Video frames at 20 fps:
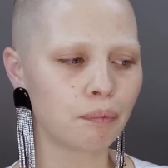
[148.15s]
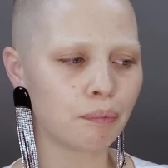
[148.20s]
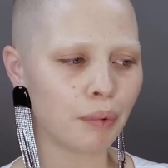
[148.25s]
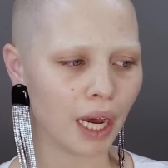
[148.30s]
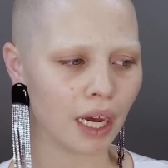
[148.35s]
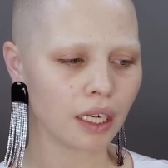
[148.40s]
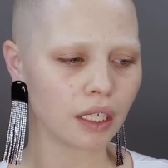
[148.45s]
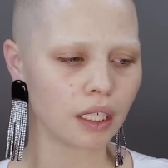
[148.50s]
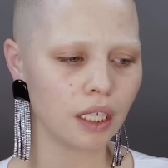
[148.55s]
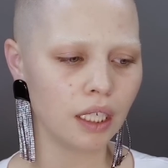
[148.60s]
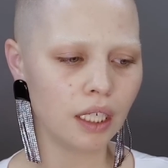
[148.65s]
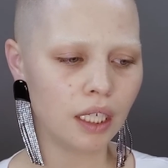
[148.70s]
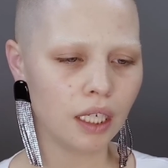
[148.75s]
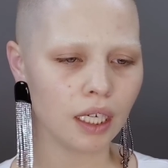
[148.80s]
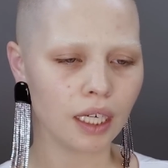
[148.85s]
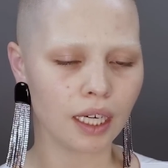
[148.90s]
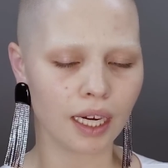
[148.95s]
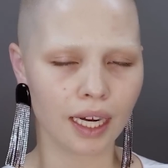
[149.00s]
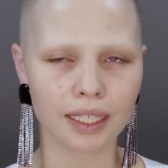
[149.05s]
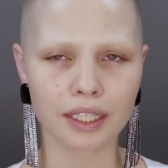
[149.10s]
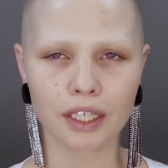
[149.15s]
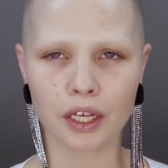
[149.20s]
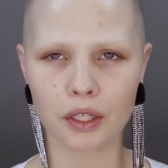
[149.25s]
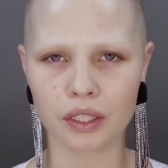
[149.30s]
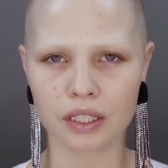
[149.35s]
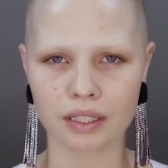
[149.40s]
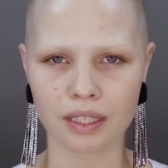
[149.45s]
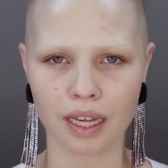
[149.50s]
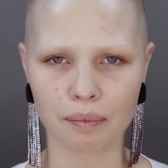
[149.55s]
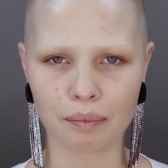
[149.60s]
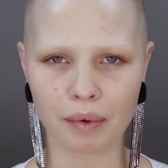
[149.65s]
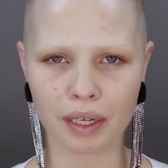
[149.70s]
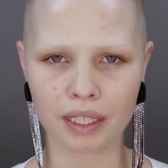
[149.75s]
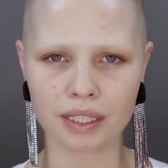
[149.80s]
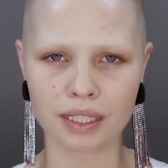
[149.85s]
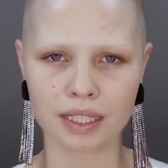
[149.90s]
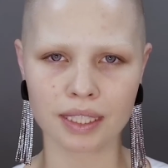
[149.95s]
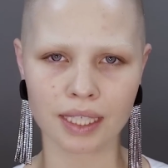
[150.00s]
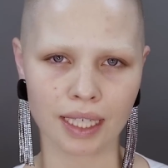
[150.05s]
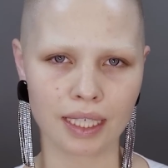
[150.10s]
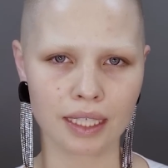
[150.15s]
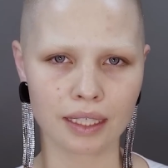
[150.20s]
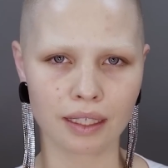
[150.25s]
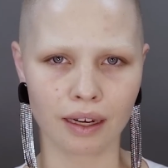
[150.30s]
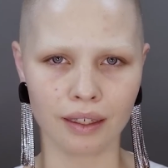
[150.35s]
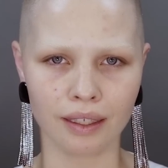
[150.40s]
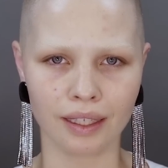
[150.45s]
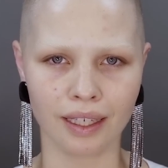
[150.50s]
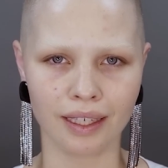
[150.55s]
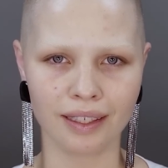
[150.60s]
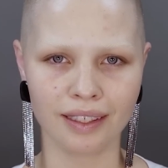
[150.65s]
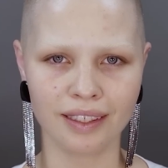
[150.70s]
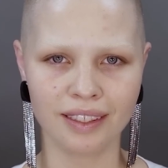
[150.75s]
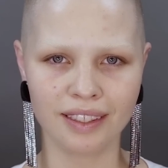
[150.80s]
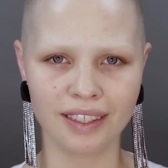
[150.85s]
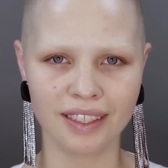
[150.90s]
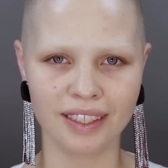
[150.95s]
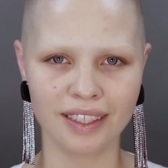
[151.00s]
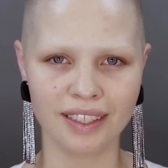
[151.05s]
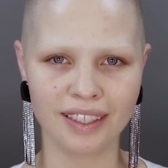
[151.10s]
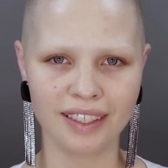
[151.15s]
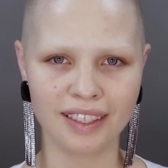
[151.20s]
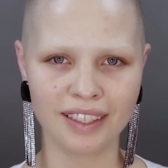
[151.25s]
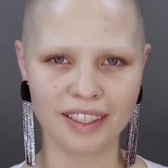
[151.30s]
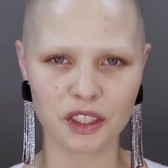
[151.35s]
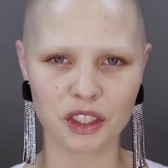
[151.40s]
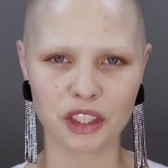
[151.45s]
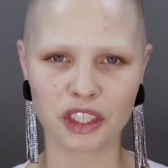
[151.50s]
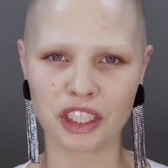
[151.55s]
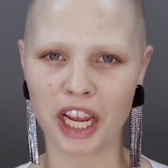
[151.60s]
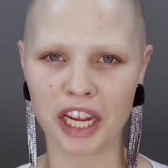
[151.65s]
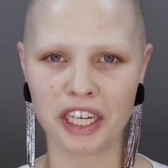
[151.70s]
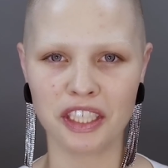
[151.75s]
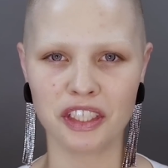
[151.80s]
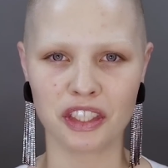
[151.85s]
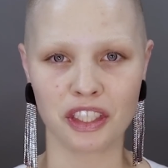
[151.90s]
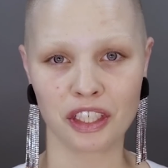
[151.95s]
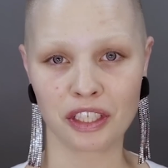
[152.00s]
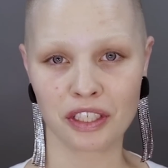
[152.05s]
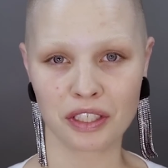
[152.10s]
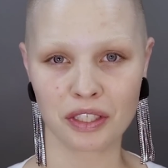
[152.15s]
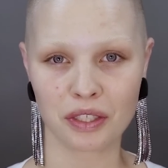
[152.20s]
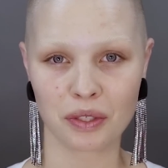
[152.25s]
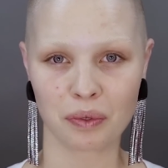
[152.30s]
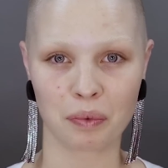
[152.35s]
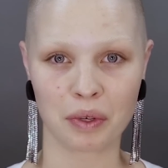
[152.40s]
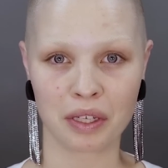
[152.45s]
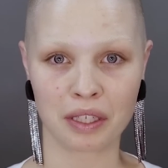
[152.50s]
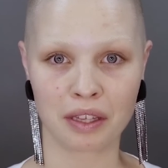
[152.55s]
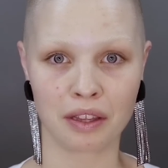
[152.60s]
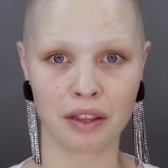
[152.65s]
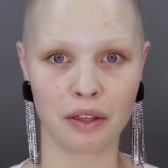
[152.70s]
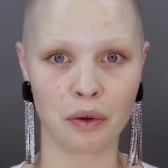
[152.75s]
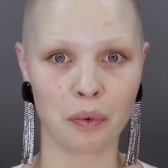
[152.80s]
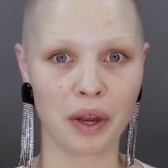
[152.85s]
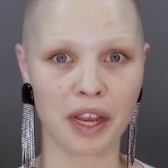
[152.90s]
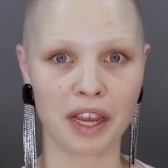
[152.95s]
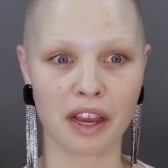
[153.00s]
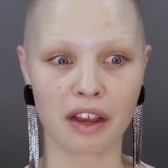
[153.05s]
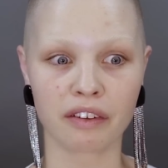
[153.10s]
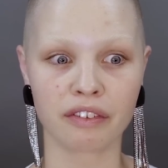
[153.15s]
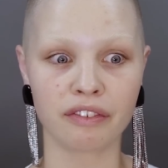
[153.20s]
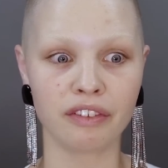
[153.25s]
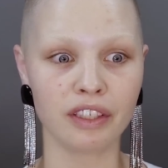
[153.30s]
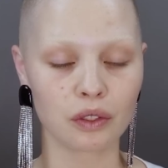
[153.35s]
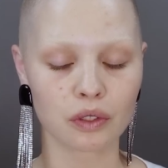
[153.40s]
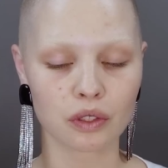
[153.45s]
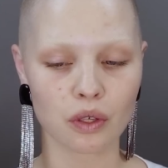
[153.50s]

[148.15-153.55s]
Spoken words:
but I noticed that my skin colour changes with the way I feel.